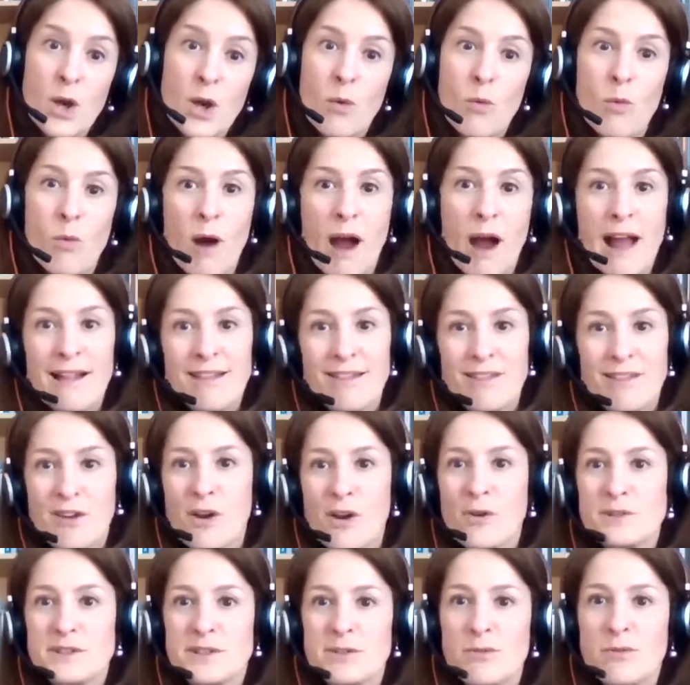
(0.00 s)
while
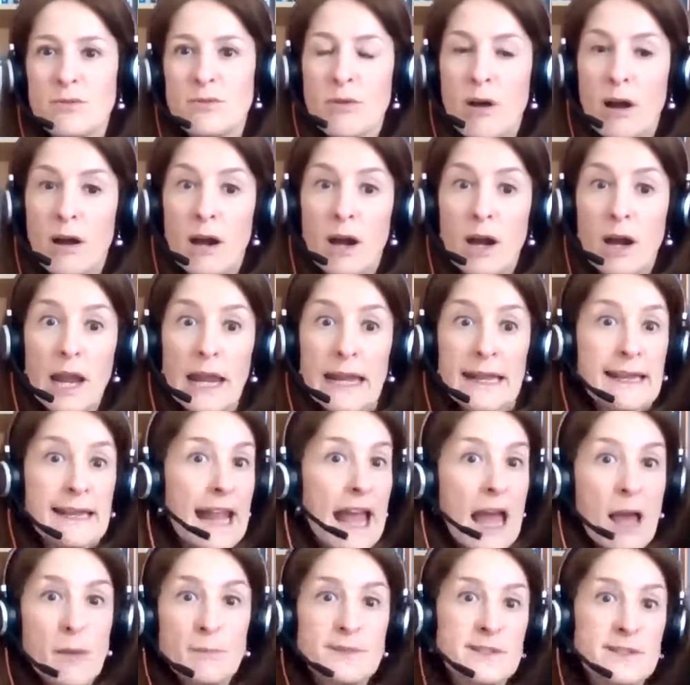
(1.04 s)
those who are in the
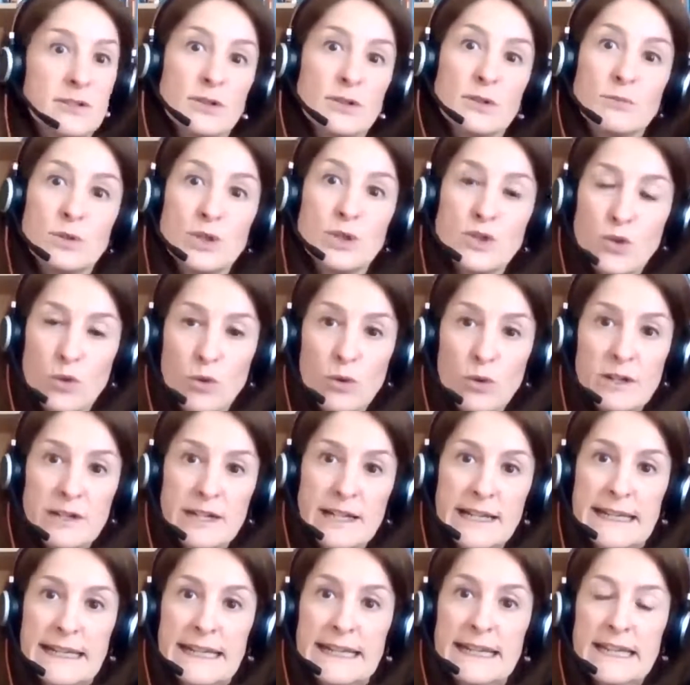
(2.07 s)
absolute
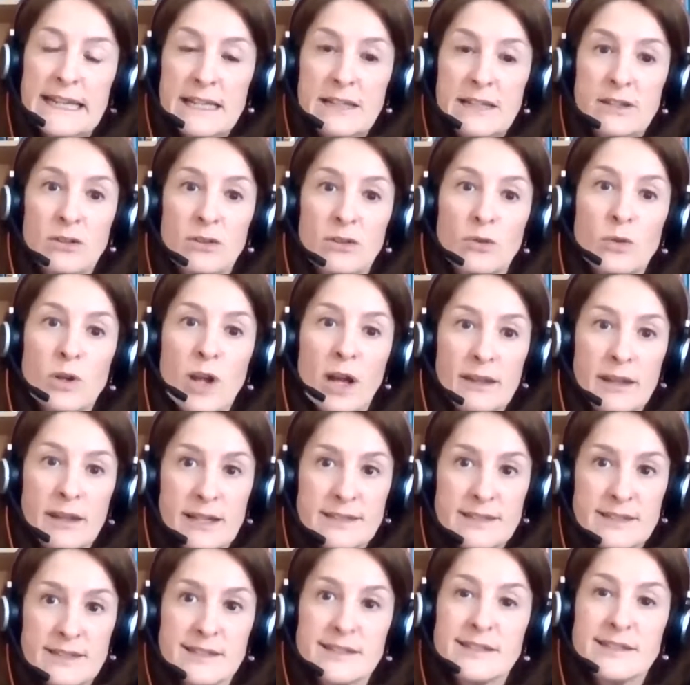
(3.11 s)
majority do not
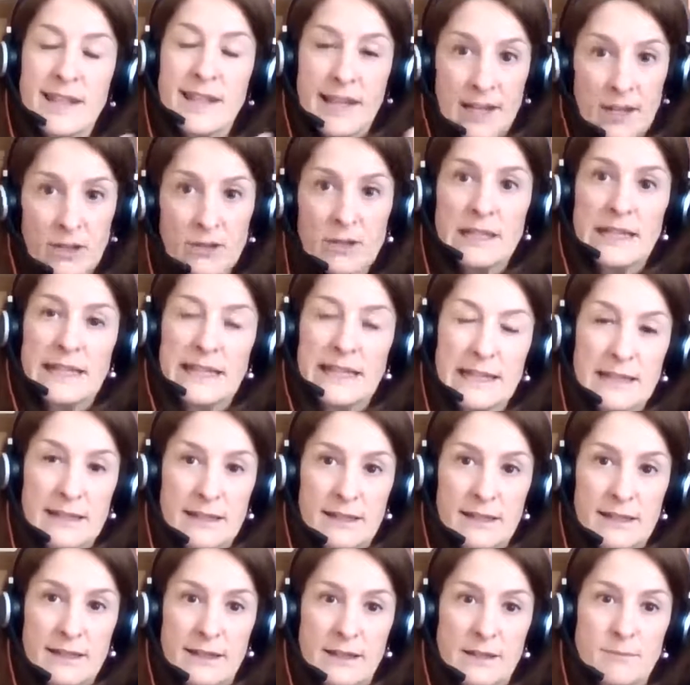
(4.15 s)
necessarily
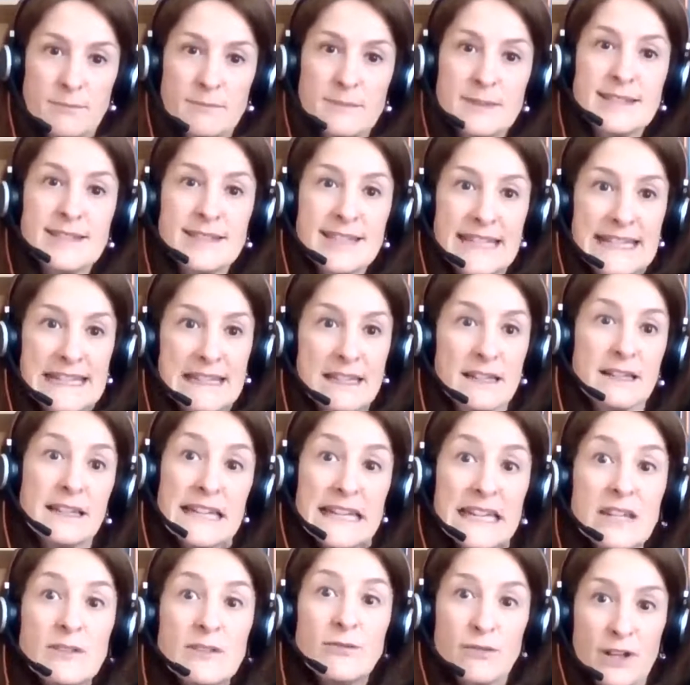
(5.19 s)
see the
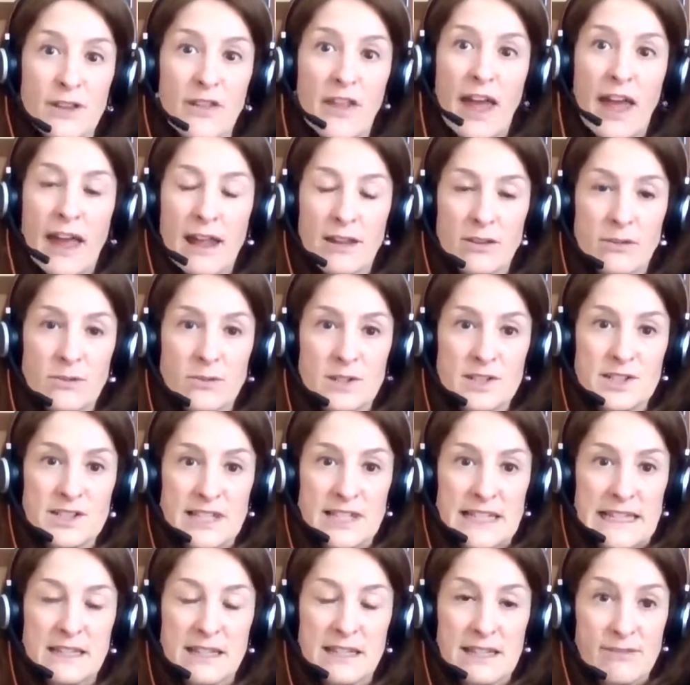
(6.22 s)
need for that or
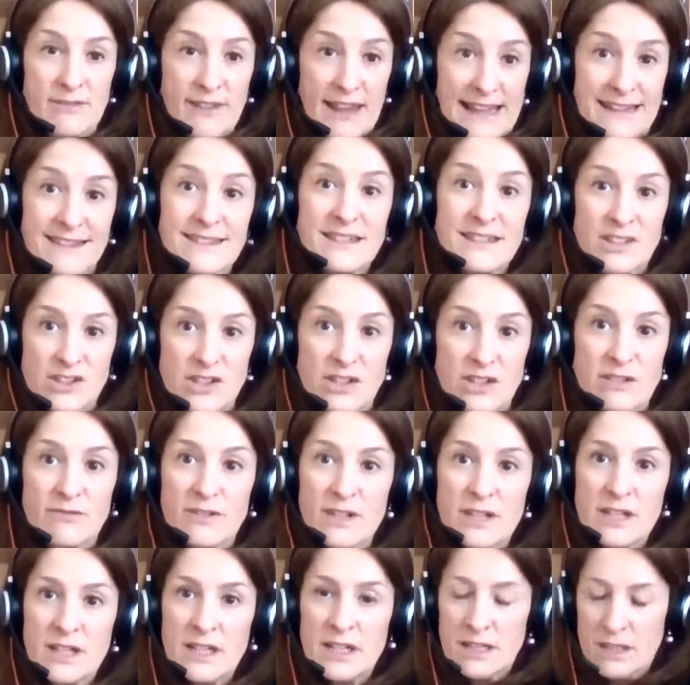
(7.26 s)
see the
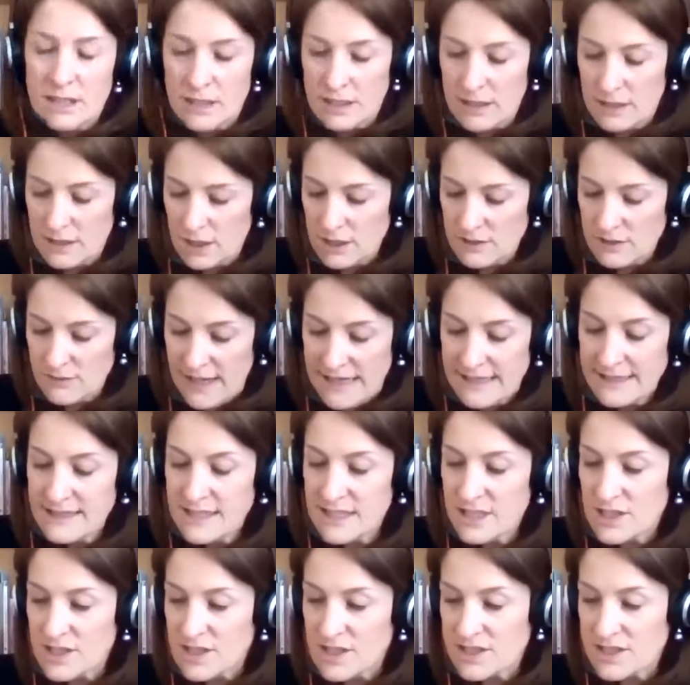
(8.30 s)

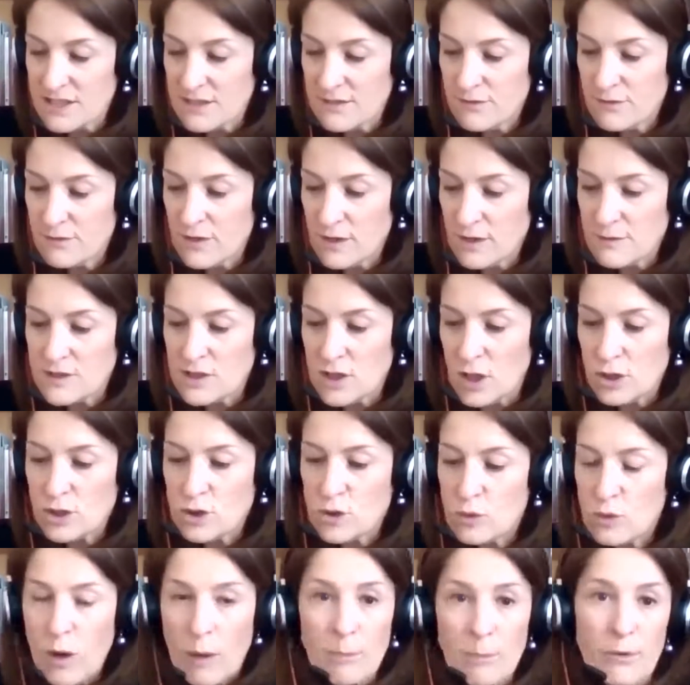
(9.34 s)
advantages of such
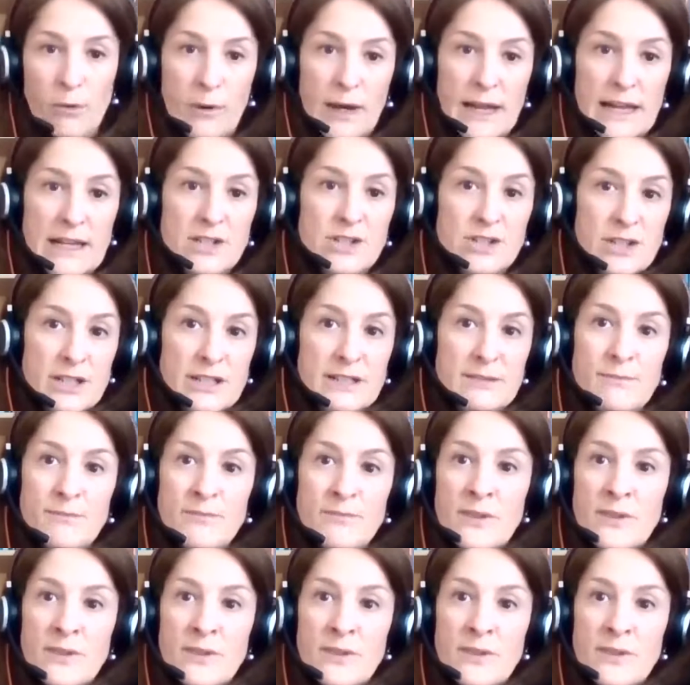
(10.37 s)
cooperation.